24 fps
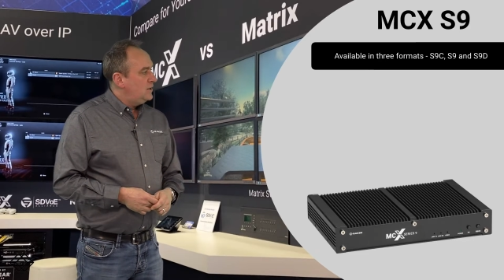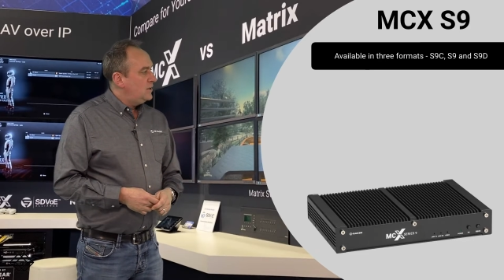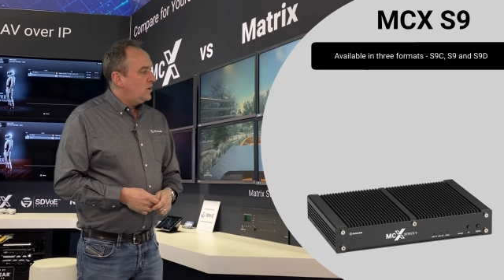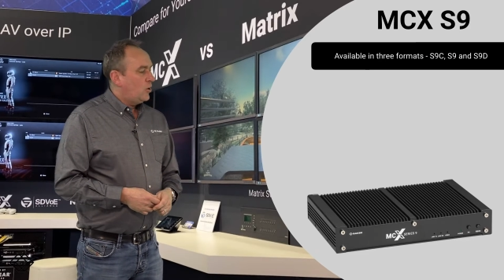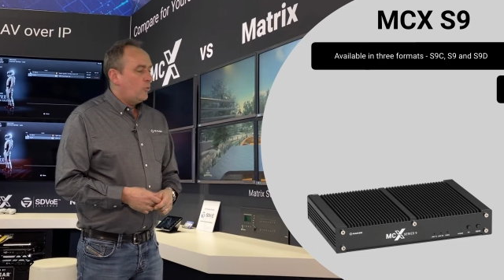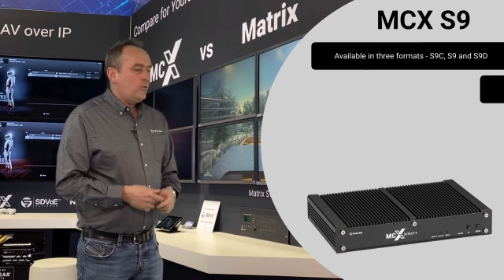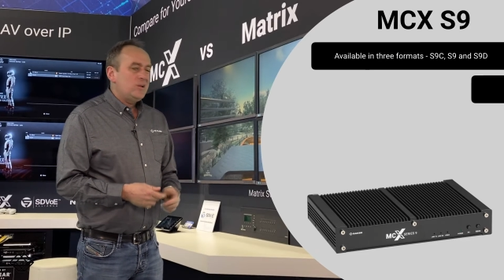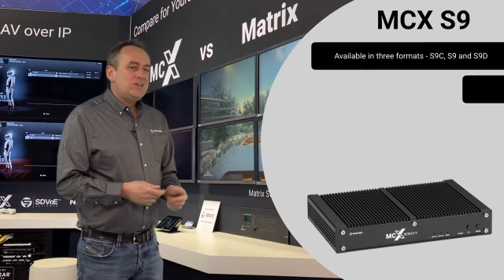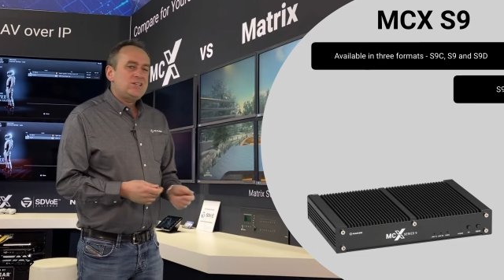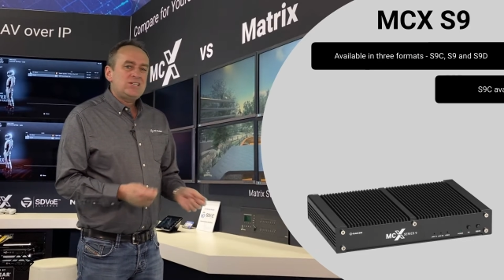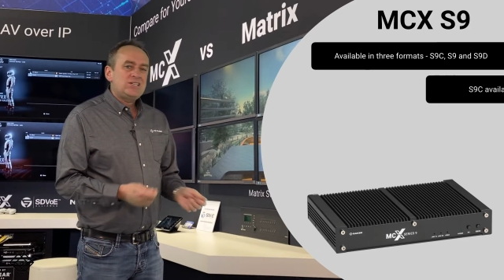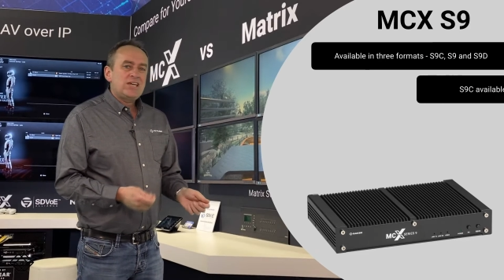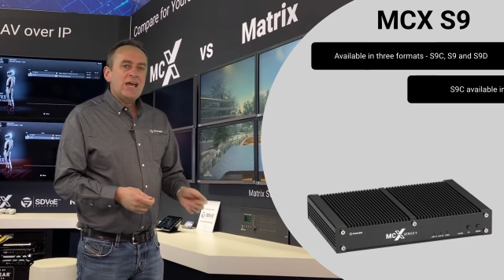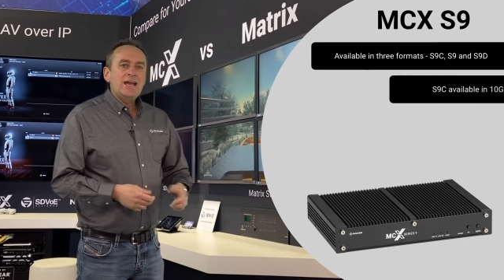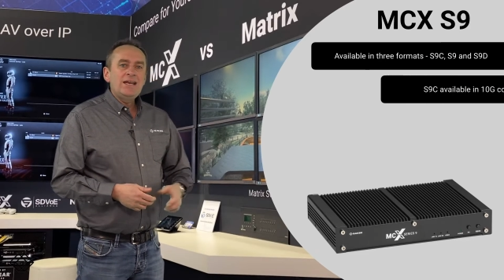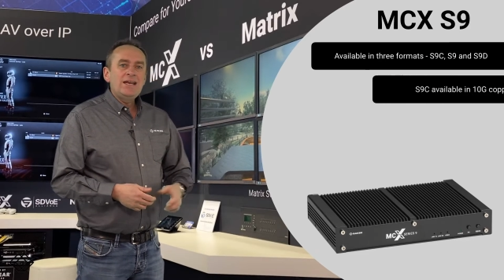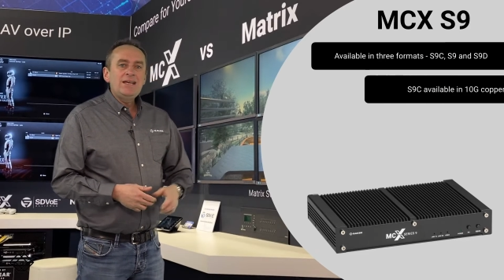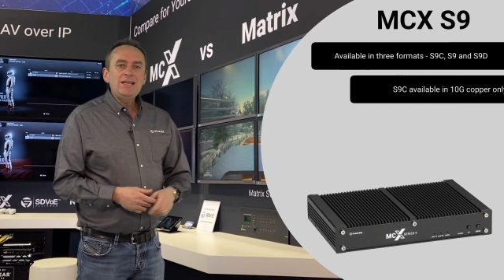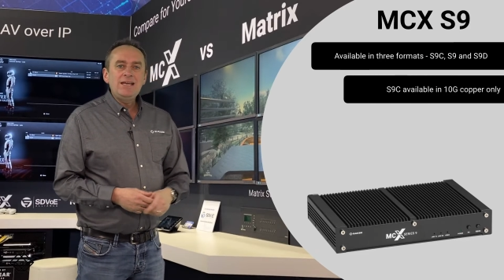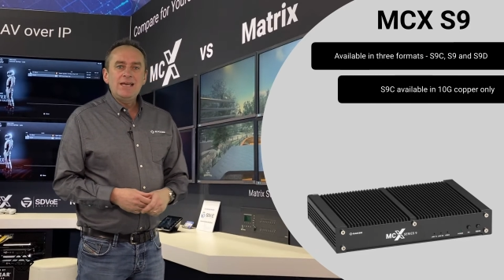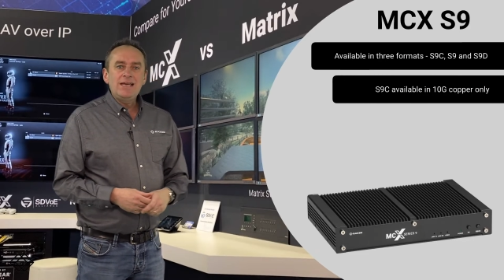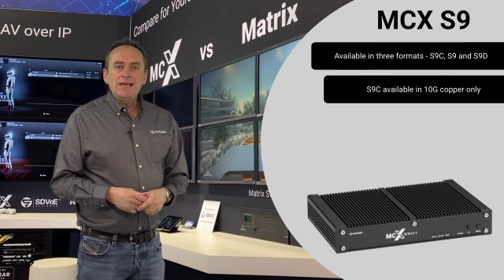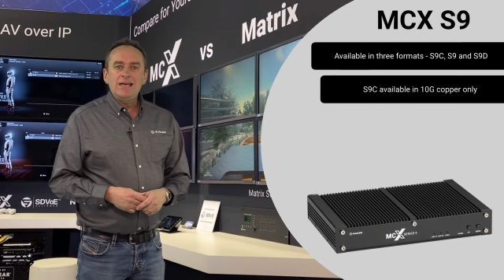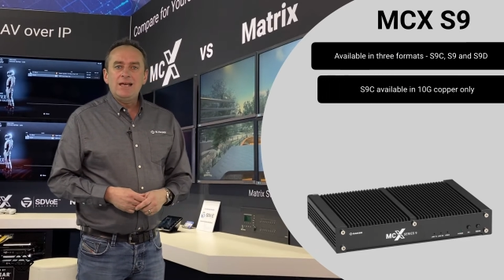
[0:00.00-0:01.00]
are a
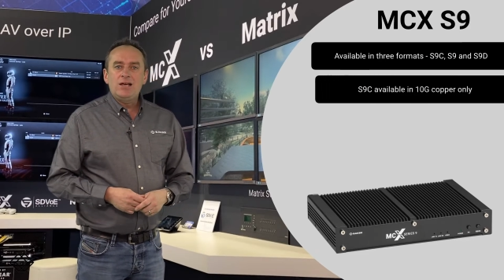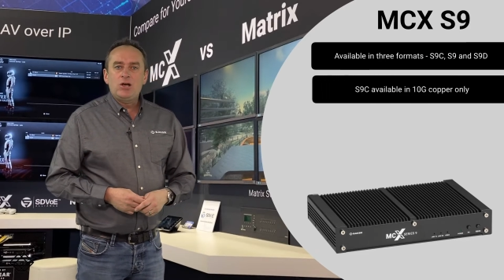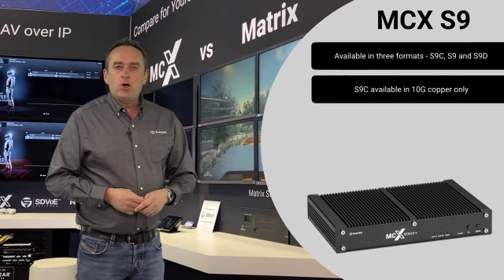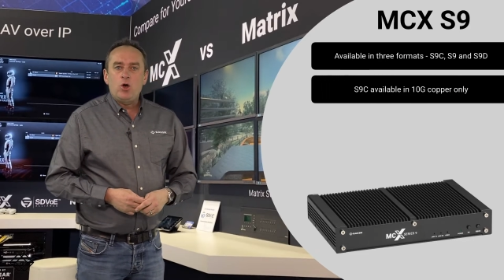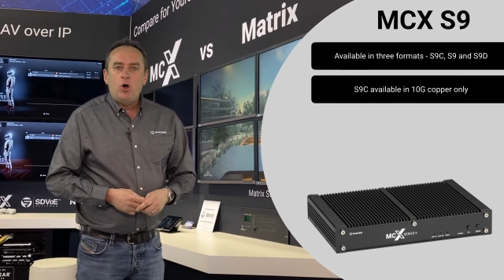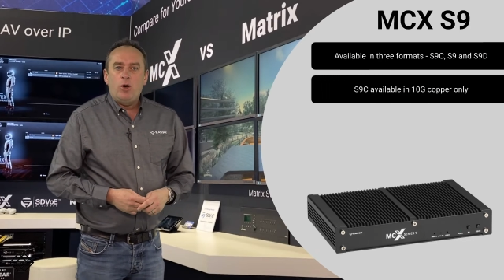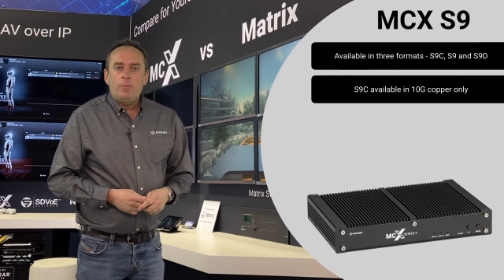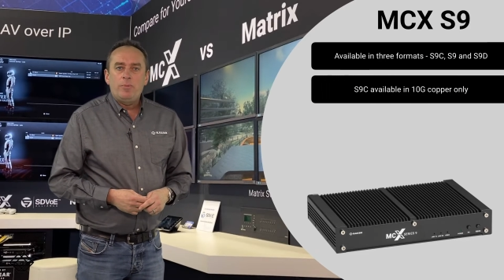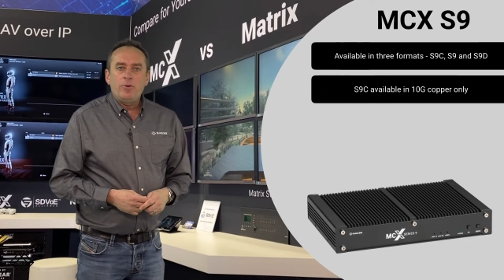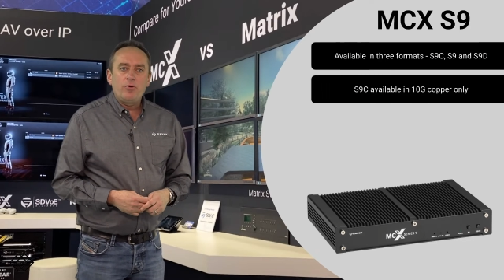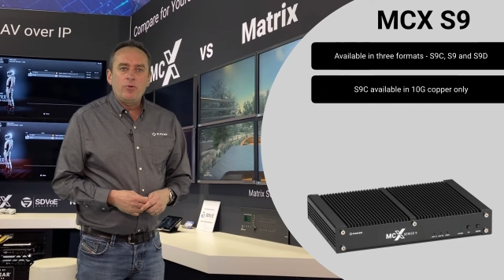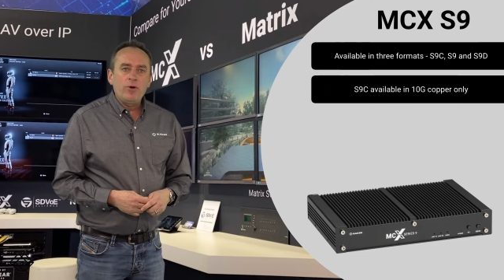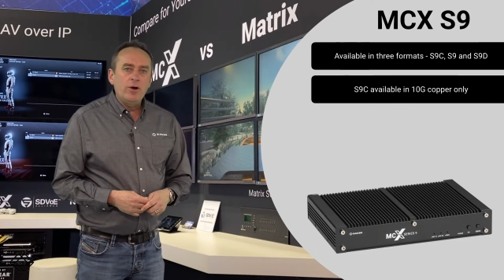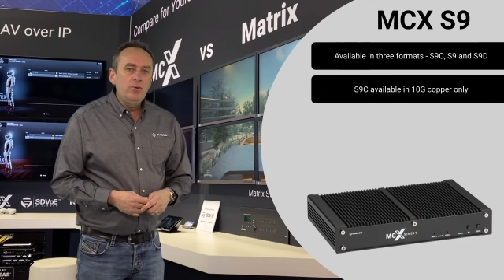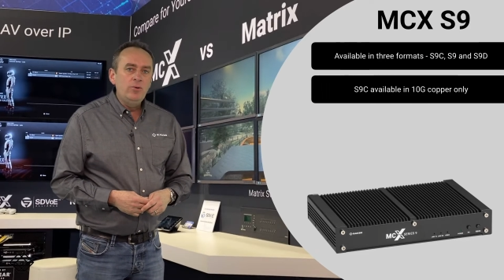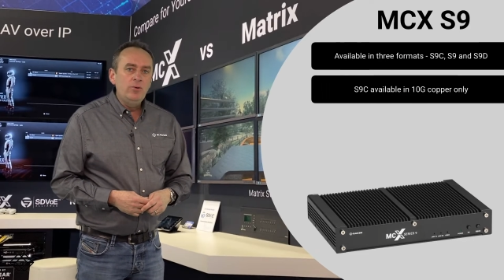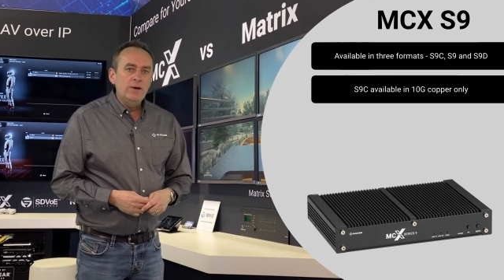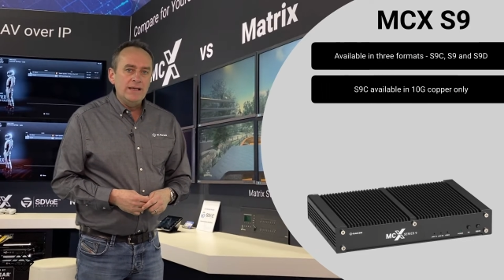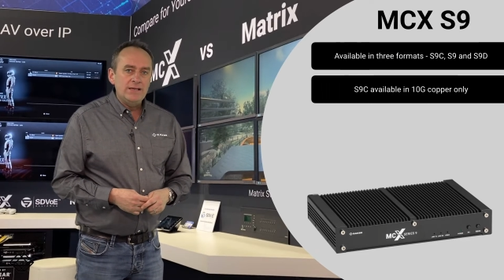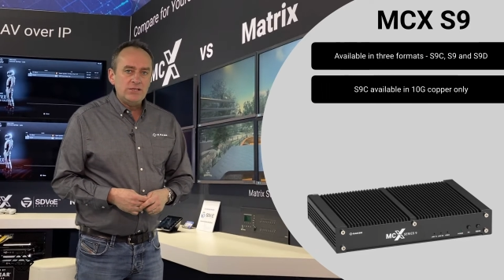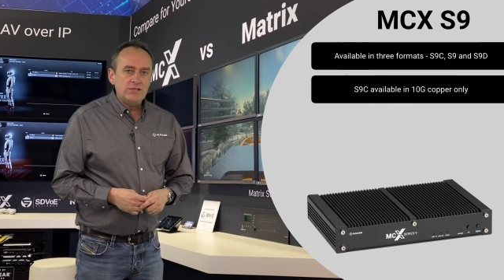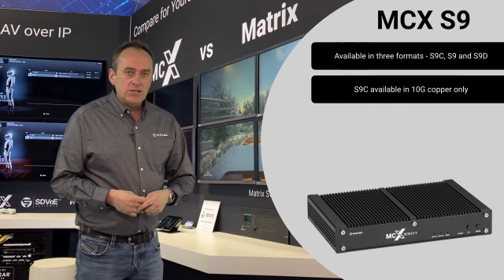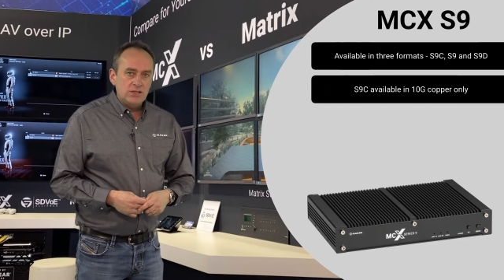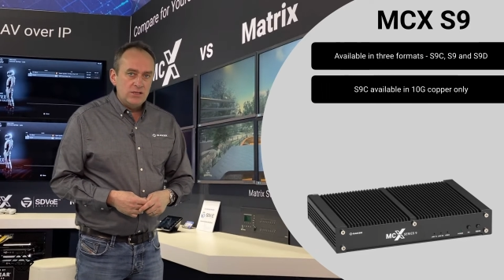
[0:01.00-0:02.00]
10 gig copper
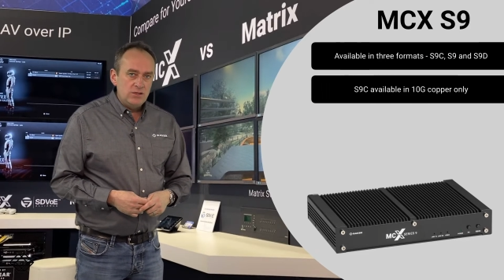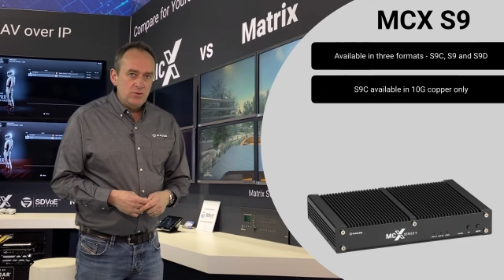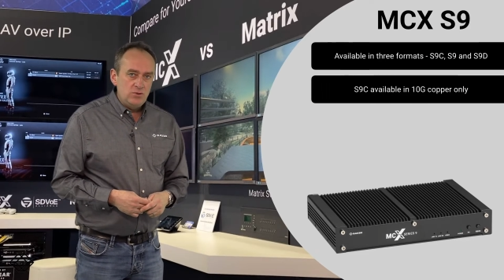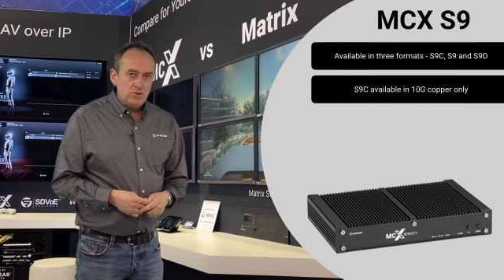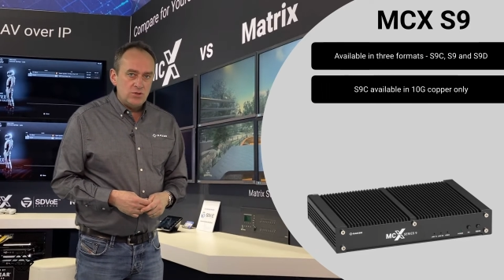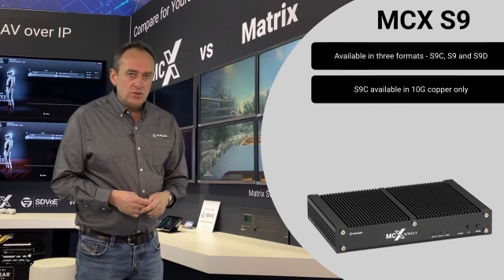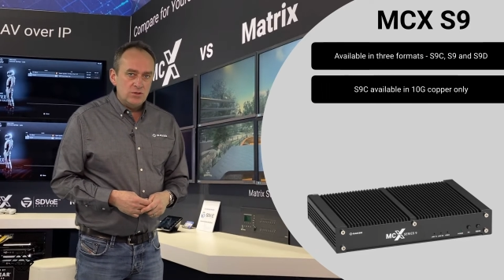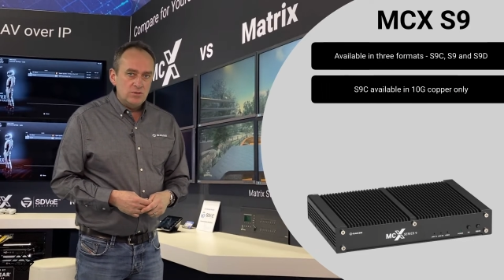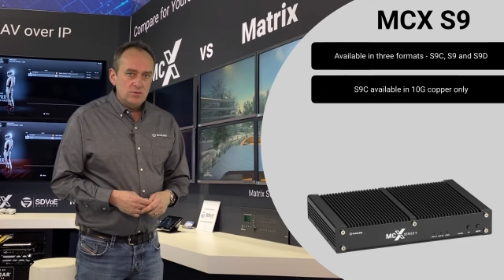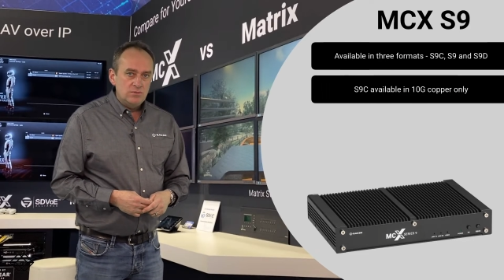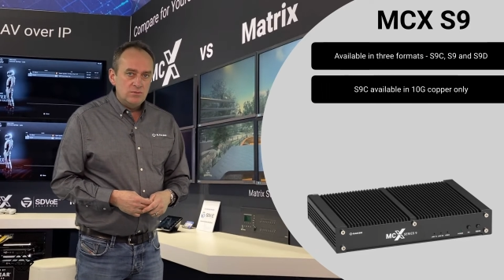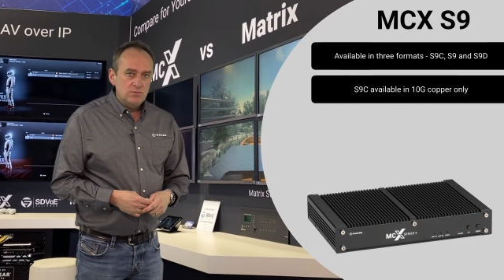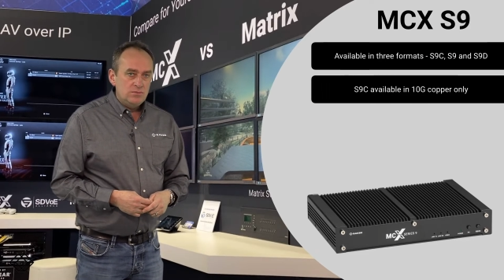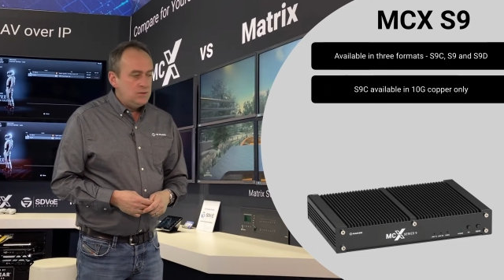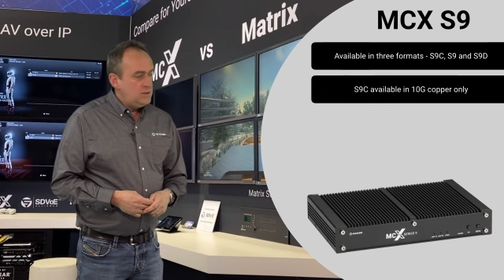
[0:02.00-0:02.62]
only solution,